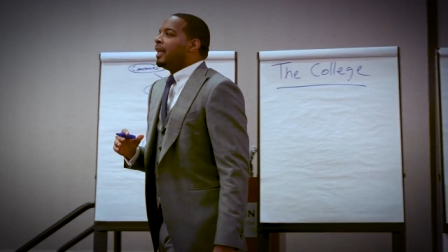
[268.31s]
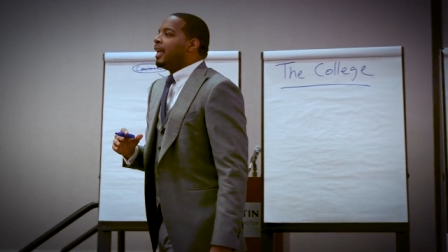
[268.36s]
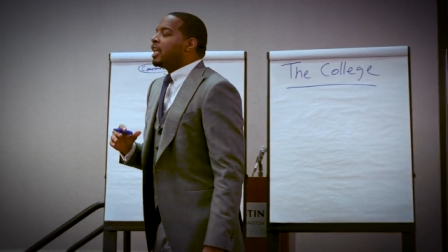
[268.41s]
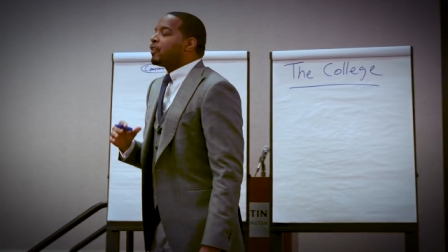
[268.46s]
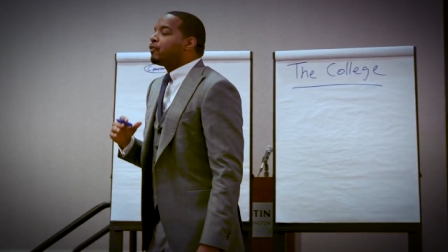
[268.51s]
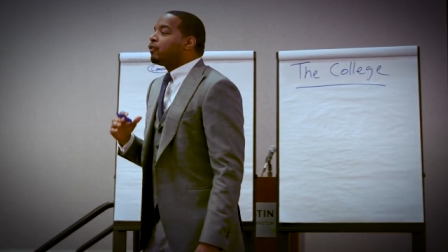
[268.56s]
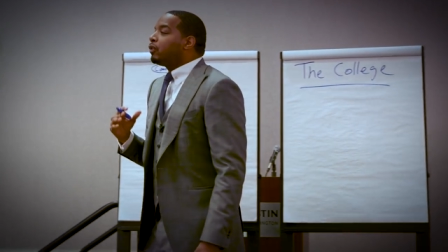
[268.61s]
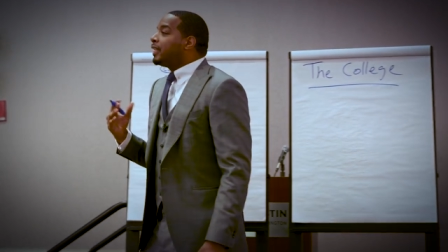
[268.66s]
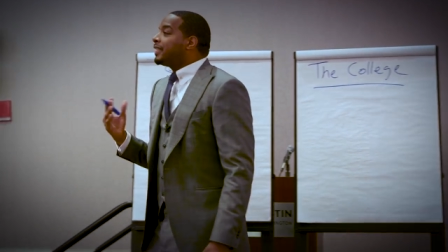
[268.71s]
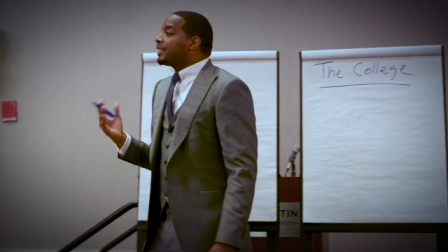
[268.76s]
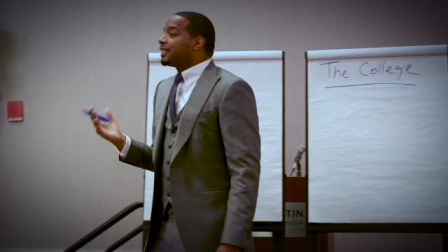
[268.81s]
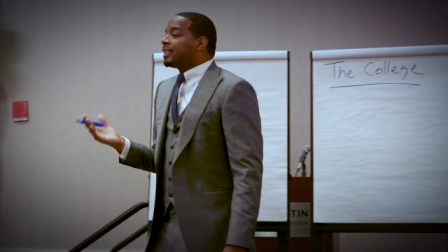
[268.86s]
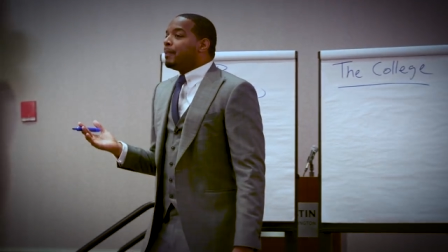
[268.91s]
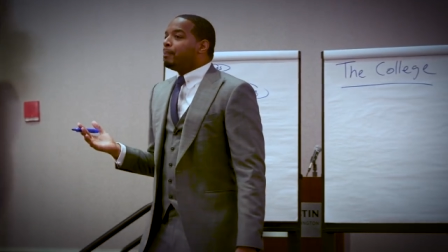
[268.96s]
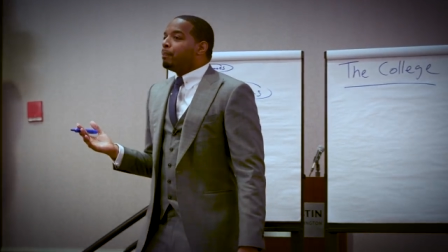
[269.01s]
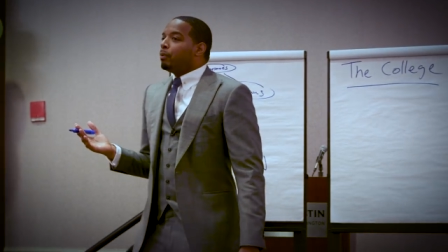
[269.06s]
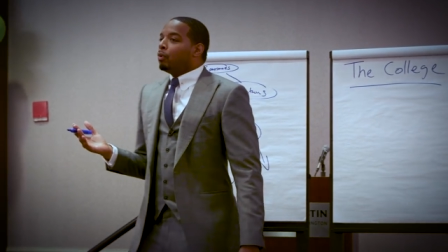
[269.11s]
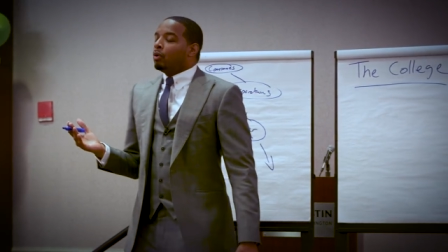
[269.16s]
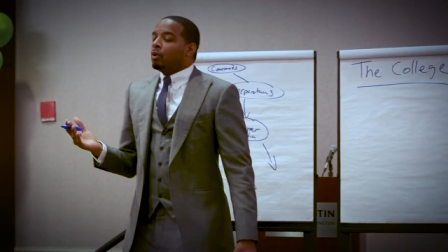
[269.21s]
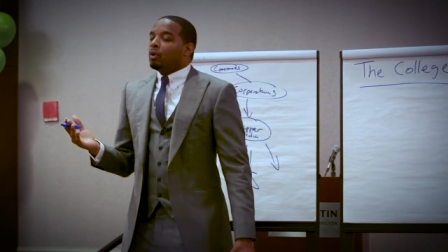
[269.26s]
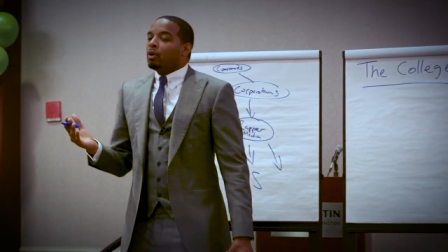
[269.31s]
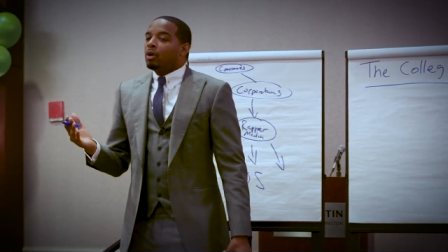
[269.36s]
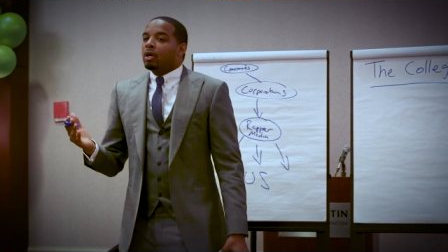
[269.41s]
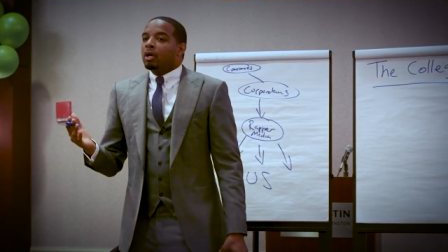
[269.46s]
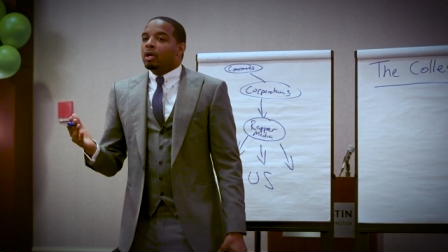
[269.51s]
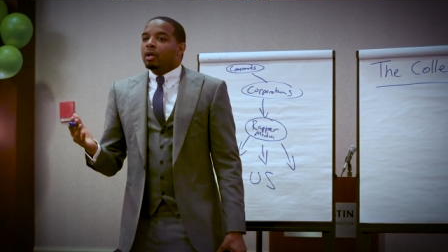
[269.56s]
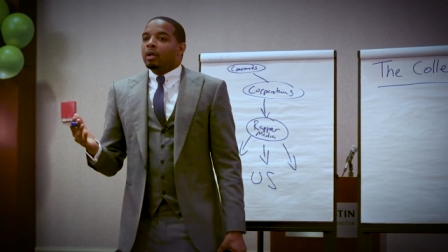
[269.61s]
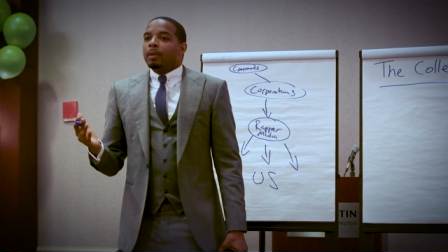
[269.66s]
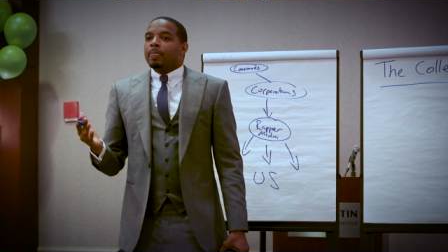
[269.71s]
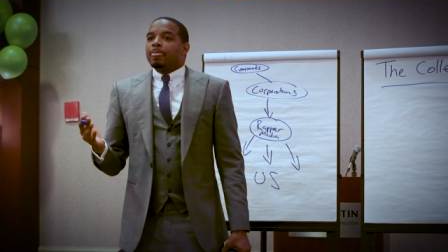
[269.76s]
It's really simple.
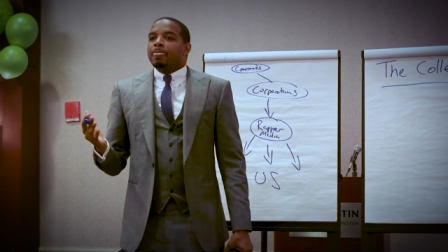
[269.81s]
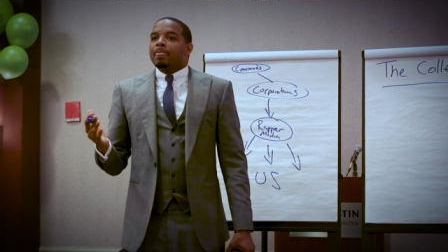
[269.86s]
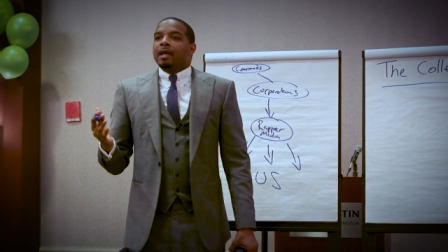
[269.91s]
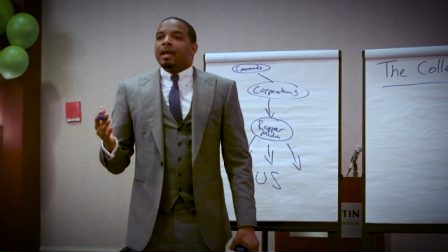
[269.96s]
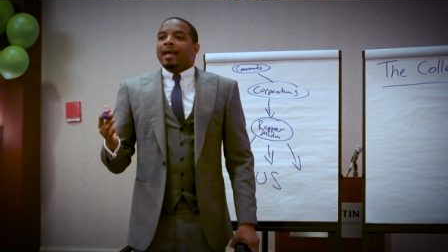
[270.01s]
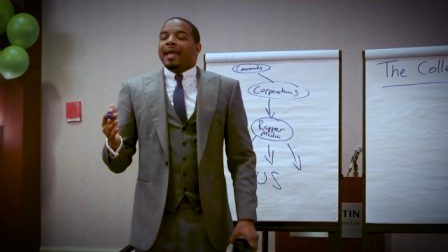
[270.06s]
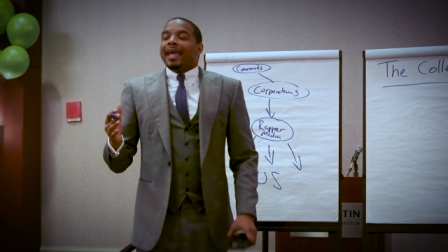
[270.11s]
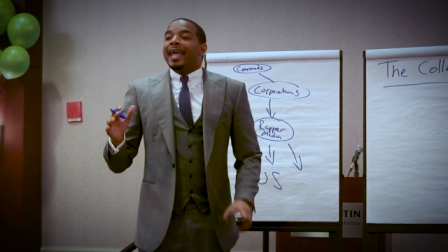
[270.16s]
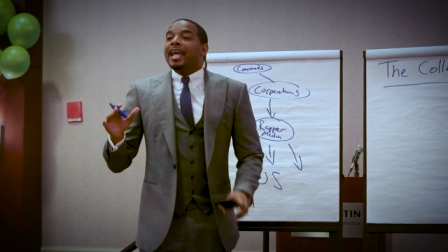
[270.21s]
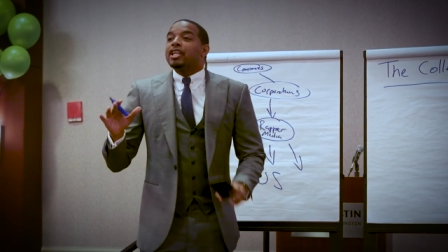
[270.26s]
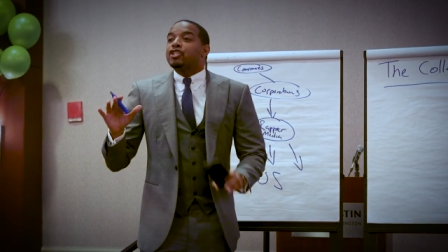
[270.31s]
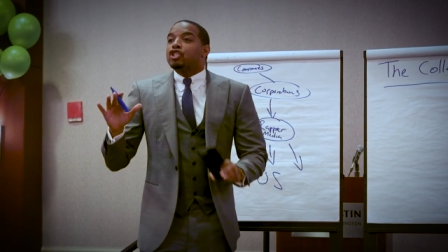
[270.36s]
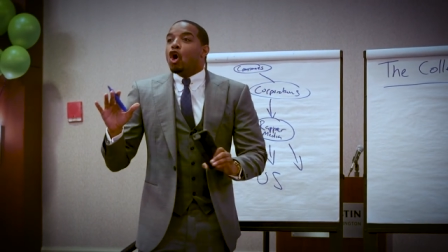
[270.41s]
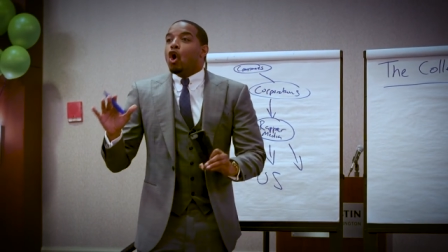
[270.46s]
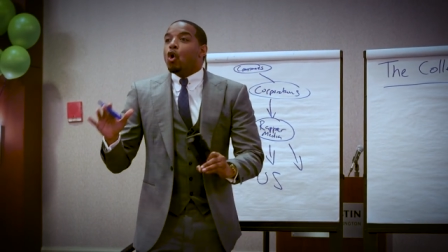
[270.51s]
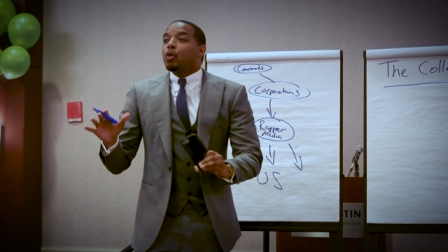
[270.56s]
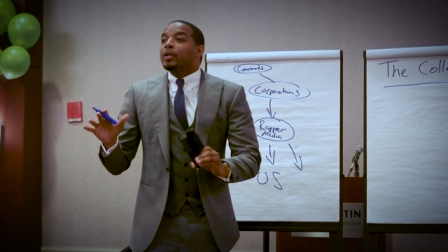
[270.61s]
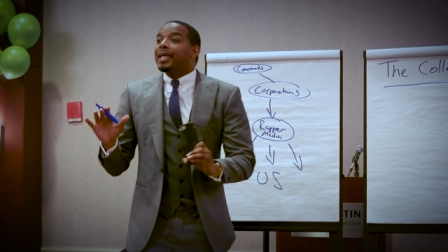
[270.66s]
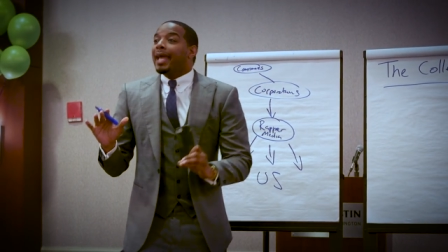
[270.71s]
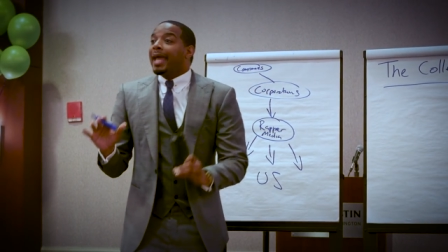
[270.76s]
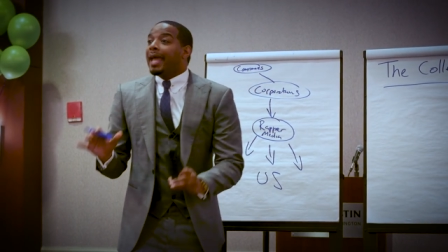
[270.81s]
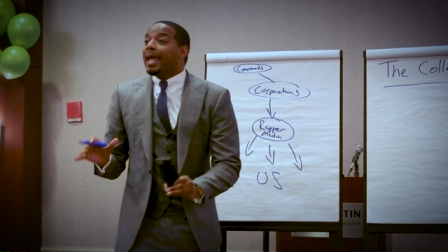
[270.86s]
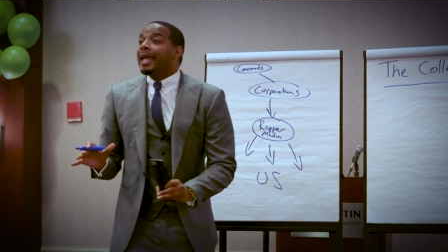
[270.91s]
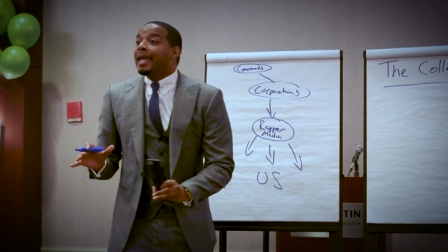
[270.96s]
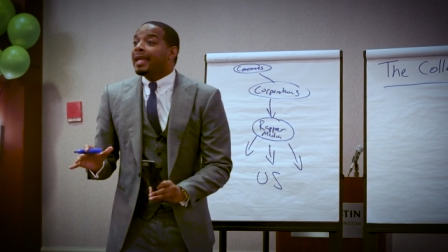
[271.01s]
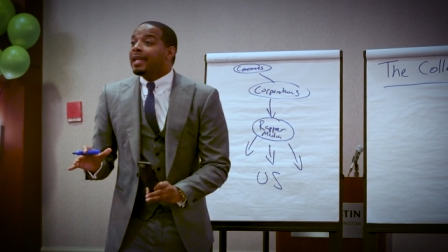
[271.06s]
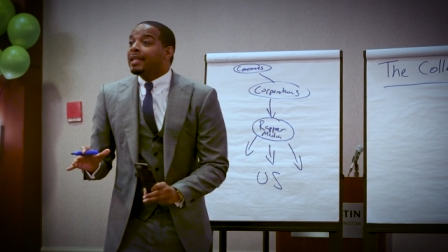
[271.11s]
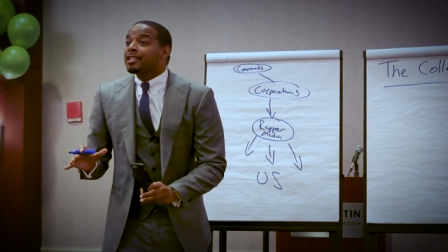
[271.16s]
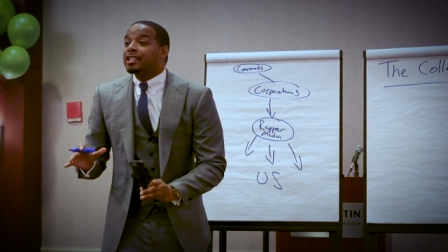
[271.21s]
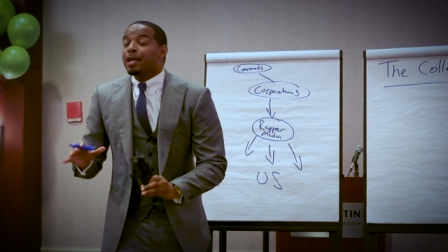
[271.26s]
It's
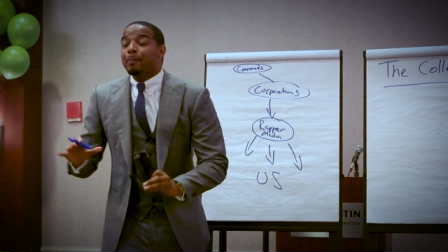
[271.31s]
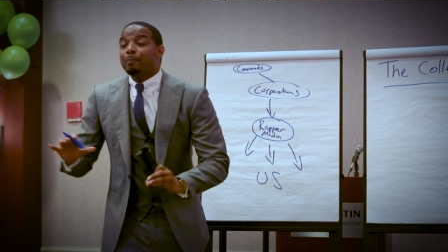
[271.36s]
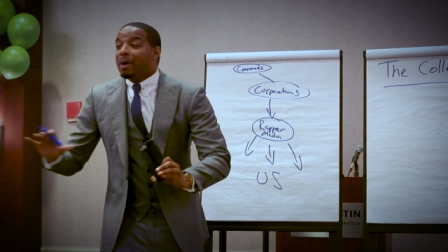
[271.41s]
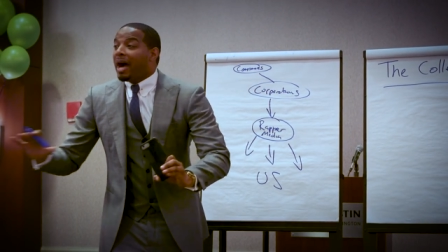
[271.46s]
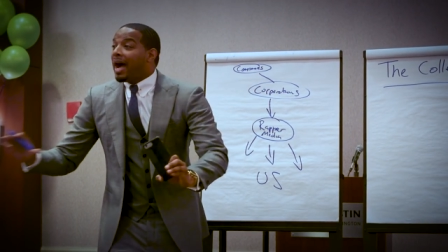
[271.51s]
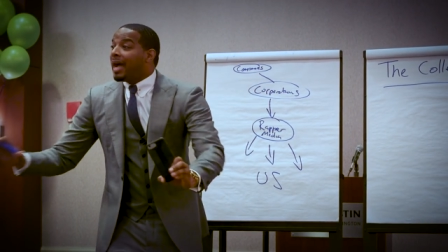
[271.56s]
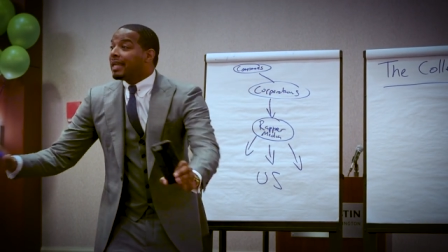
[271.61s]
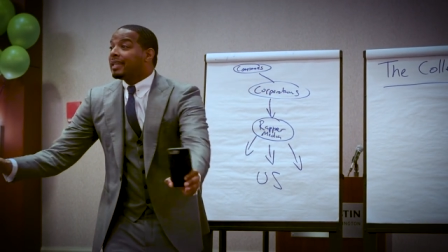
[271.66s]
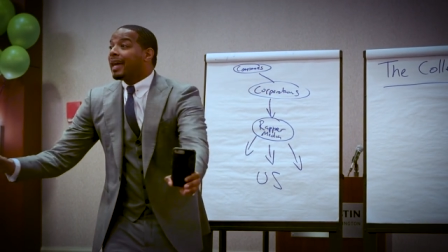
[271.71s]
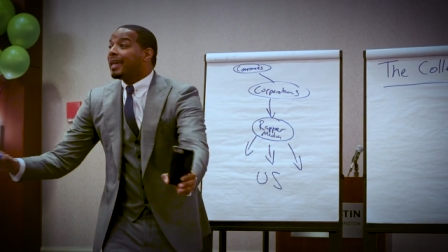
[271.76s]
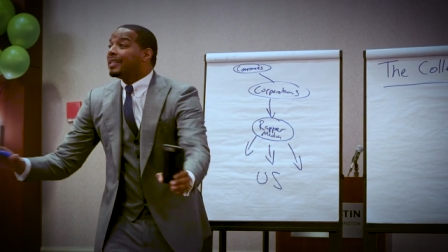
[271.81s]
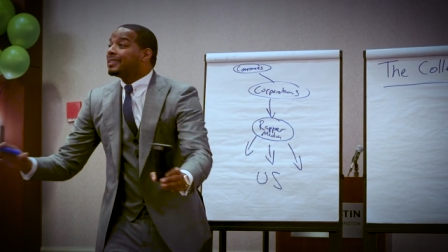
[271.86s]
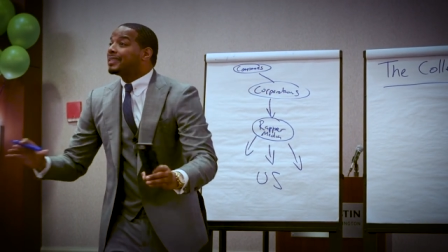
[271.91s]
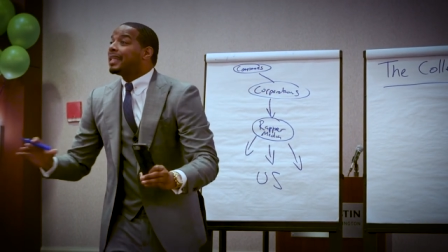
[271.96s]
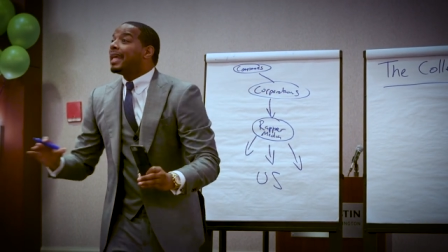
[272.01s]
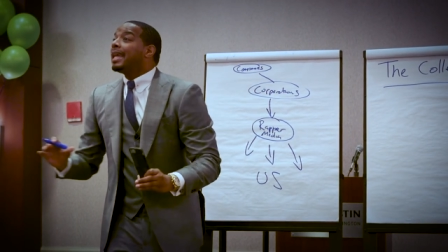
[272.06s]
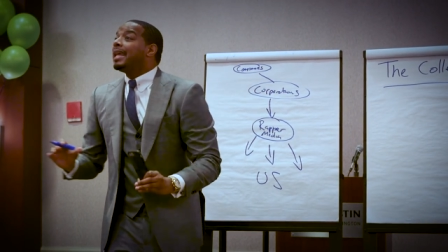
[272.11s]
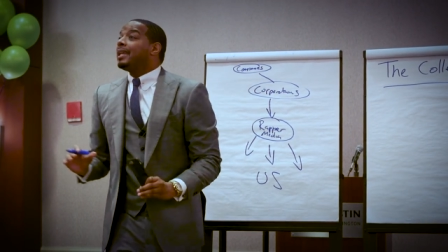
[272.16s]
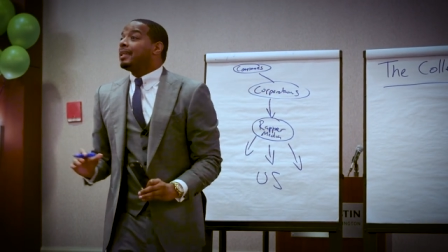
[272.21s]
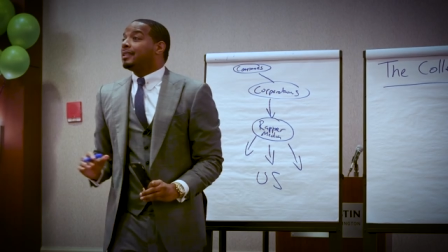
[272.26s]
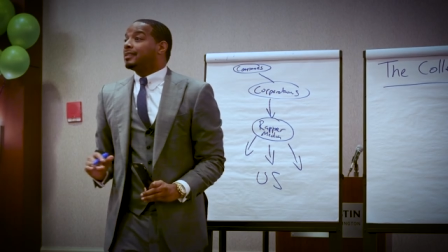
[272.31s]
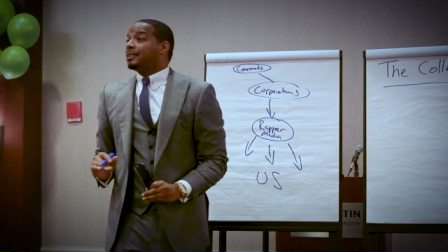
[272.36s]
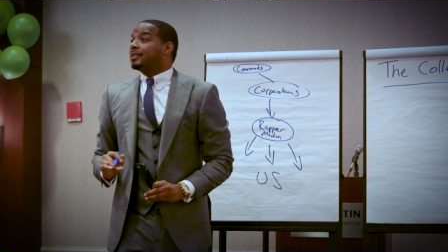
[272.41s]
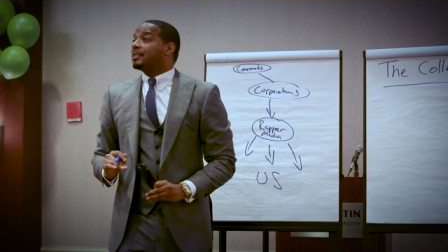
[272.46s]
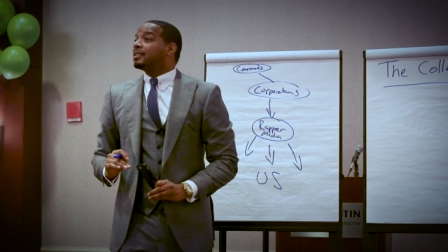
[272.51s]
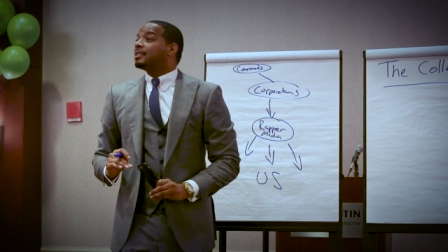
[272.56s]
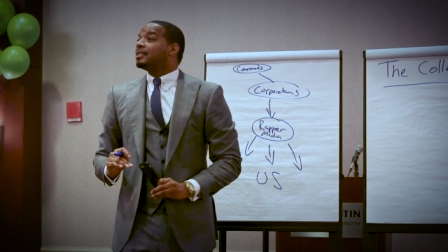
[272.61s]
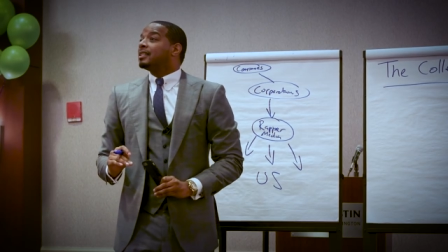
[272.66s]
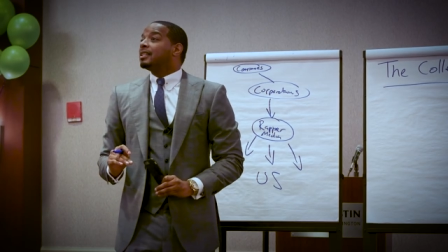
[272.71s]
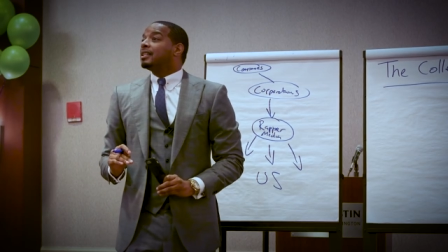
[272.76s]
okay to buy nice things.